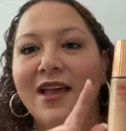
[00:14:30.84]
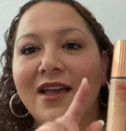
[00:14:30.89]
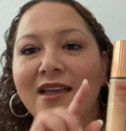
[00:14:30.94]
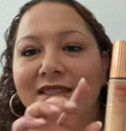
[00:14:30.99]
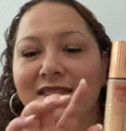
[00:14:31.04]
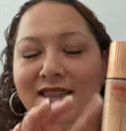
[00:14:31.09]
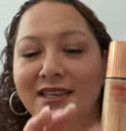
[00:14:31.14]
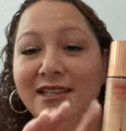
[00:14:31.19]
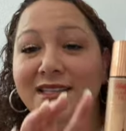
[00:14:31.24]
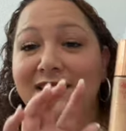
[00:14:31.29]

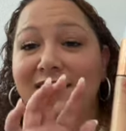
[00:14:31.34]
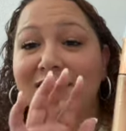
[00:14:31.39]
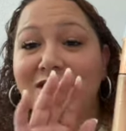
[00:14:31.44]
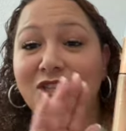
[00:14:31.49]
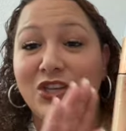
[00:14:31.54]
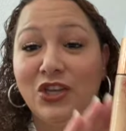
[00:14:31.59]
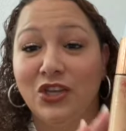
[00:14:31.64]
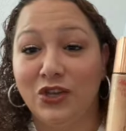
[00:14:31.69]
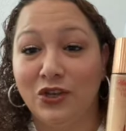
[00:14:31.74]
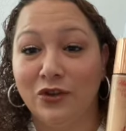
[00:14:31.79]
This is
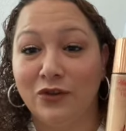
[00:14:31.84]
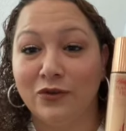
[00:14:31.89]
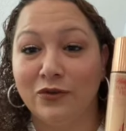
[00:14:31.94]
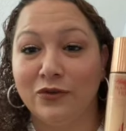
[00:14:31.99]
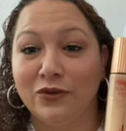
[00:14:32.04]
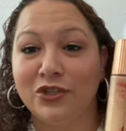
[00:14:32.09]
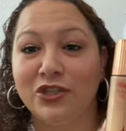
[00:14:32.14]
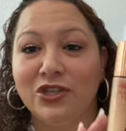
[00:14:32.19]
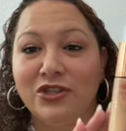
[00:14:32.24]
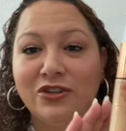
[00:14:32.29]

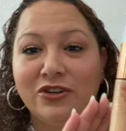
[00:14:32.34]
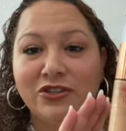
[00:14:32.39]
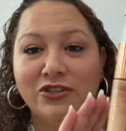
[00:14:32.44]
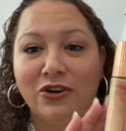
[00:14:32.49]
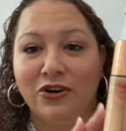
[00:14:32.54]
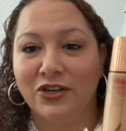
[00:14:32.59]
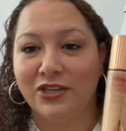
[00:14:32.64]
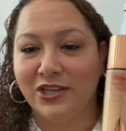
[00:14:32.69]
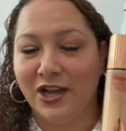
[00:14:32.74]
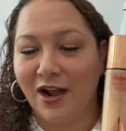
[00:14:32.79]
huge. They're
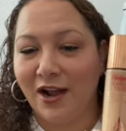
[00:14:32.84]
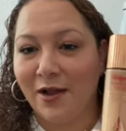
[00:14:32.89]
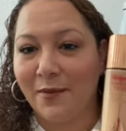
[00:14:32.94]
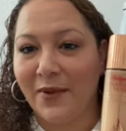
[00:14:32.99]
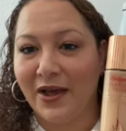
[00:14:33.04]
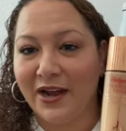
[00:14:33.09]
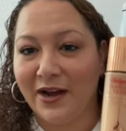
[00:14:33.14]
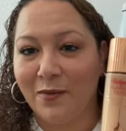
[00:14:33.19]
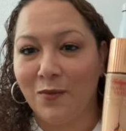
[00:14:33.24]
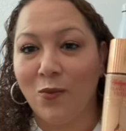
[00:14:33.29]
starting to talk
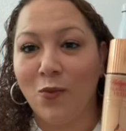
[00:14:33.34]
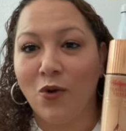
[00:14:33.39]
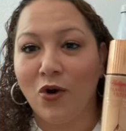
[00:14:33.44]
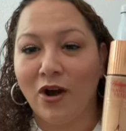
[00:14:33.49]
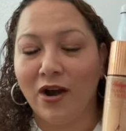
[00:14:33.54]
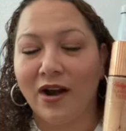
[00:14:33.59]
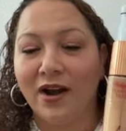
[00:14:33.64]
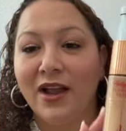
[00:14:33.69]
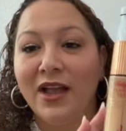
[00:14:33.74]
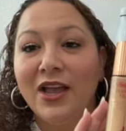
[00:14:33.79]
about it
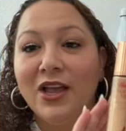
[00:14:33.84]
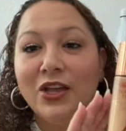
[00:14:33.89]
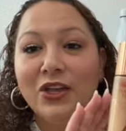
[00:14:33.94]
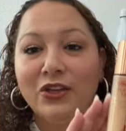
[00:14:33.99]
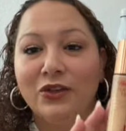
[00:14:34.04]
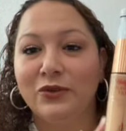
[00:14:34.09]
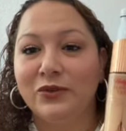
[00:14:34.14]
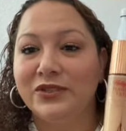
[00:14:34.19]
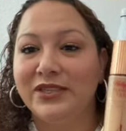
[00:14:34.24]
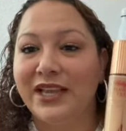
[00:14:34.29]
more,
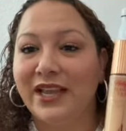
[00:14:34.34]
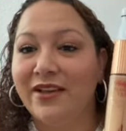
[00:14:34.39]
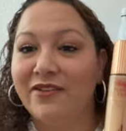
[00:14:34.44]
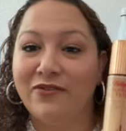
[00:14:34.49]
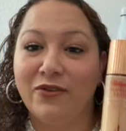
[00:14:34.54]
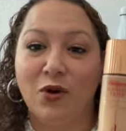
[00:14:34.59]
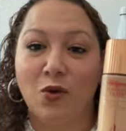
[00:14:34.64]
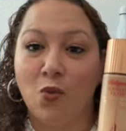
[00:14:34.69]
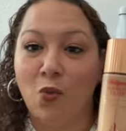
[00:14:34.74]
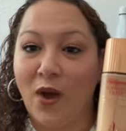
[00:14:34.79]
using it
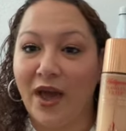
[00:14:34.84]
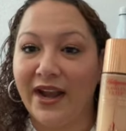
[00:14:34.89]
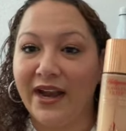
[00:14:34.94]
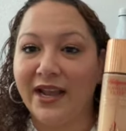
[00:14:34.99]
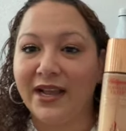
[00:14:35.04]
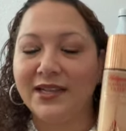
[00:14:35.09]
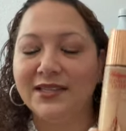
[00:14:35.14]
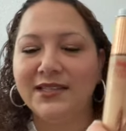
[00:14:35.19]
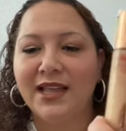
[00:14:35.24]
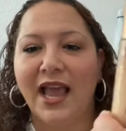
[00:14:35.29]
for
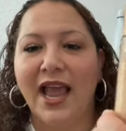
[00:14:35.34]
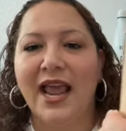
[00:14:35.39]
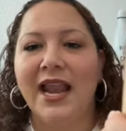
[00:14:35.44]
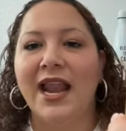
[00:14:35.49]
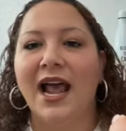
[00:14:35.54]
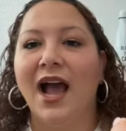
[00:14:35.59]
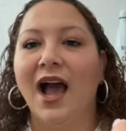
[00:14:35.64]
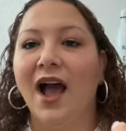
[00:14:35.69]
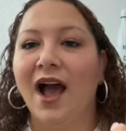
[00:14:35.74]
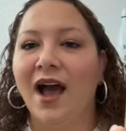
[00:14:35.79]
weddings, and
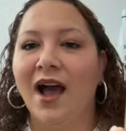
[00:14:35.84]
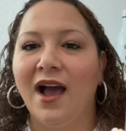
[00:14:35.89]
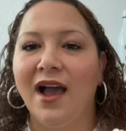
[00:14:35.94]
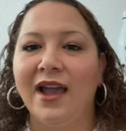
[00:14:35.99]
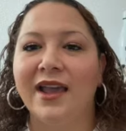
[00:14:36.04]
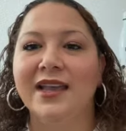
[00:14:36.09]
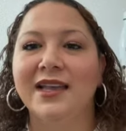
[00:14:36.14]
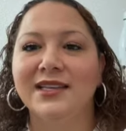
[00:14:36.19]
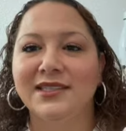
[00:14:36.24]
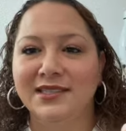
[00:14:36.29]
I
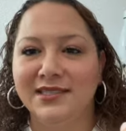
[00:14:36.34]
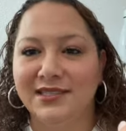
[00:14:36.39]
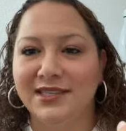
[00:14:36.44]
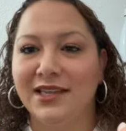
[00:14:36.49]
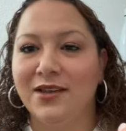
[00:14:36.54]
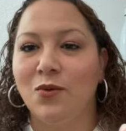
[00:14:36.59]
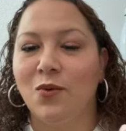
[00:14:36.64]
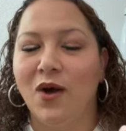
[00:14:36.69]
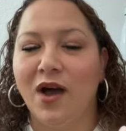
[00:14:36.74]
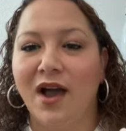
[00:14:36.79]
could see
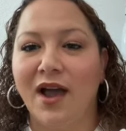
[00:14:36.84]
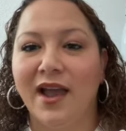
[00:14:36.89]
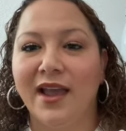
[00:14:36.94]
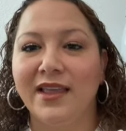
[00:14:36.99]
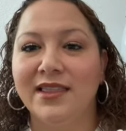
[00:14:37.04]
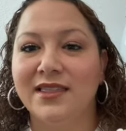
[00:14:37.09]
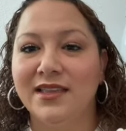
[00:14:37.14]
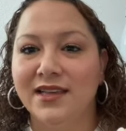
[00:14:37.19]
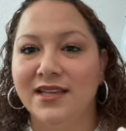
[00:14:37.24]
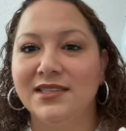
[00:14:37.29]
why.
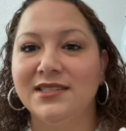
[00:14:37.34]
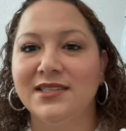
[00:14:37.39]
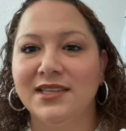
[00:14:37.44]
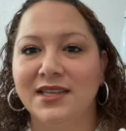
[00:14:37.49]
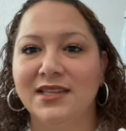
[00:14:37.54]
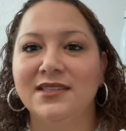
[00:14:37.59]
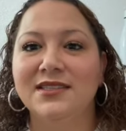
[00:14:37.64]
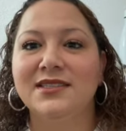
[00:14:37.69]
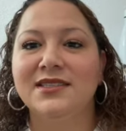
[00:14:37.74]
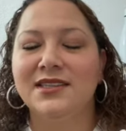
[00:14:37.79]
This
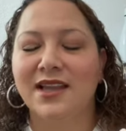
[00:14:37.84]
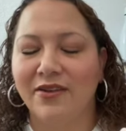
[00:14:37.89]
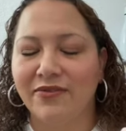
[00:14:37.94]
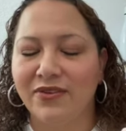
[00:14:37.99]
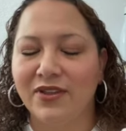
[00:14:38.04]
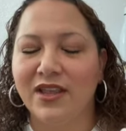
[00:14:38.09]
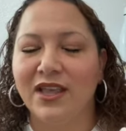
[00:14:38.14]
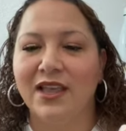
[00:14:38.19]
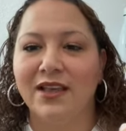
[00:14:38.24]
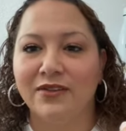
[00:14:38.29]

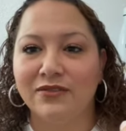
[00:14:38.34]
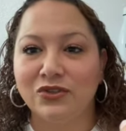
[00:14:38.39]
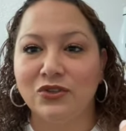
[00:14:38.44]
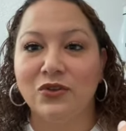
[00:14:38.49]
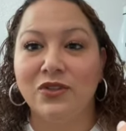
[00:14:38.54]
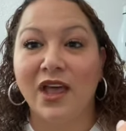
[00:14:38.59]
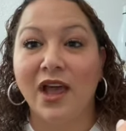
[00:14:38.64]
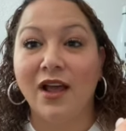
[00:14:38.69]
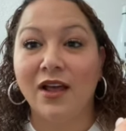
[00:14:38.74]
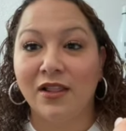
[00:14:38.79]
definitely gives you
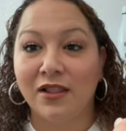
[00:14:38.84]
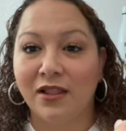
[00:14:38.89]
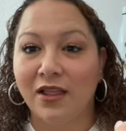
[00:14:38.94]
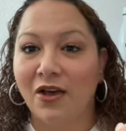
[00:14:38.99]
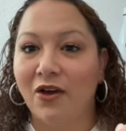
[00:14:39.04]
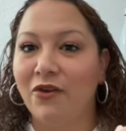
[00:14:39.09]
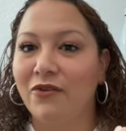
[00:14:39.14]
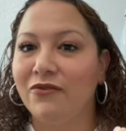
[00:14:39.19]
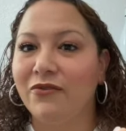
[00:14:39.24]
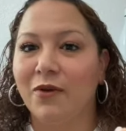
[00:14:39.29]
that
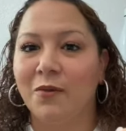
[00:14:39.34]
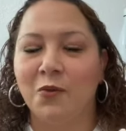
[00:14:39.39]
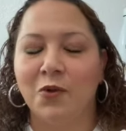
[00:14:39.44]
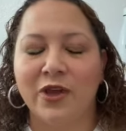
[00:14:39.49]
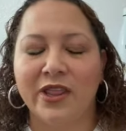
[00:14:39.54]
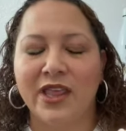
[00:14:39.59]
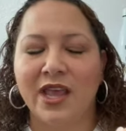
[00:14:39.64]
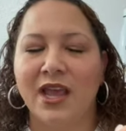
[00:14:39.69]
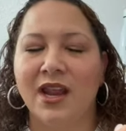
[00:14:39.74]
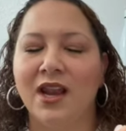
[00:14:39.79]
glow from
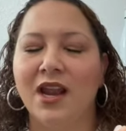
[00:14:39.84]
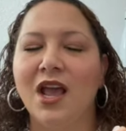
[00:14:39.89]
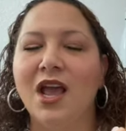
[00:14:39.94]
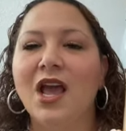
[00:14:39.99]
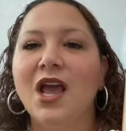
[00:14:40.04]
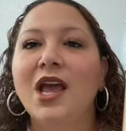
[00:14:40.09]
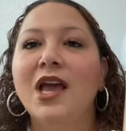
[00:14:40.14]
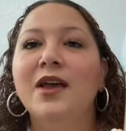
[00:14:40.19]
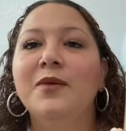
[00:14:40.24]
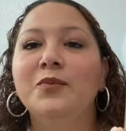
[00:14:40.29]
within.
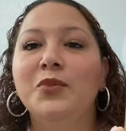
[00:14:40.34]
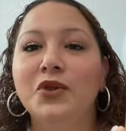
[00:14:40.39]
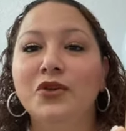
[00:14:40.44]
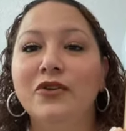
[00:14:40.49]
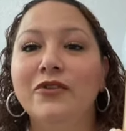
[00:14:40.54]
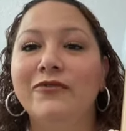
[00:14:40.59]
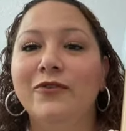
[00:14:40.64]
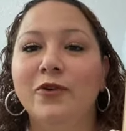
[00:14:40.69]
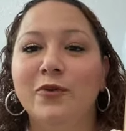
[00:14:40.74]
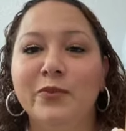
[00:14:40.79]

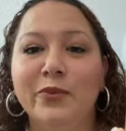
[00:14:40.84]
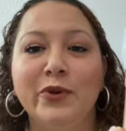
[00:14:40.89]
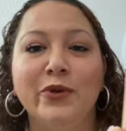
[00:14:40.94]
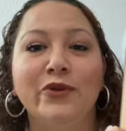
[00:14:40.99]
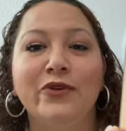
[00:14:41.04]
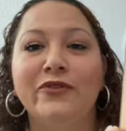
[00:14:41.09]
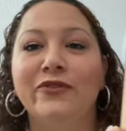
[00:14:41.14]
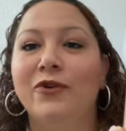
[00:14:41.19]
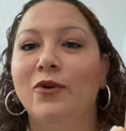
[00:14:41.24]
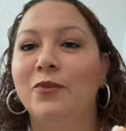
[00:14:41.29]
Beautiful,
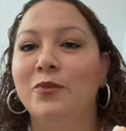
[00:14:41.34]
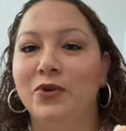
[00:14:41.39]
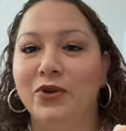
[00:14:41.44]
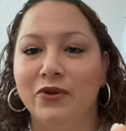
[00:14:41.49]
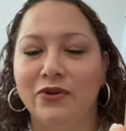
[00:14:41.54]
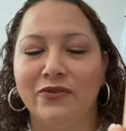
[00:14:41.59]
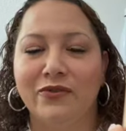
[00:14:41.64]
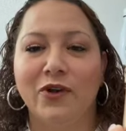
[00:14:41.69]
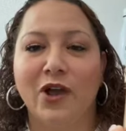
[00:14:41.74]
beautiful, beautiful.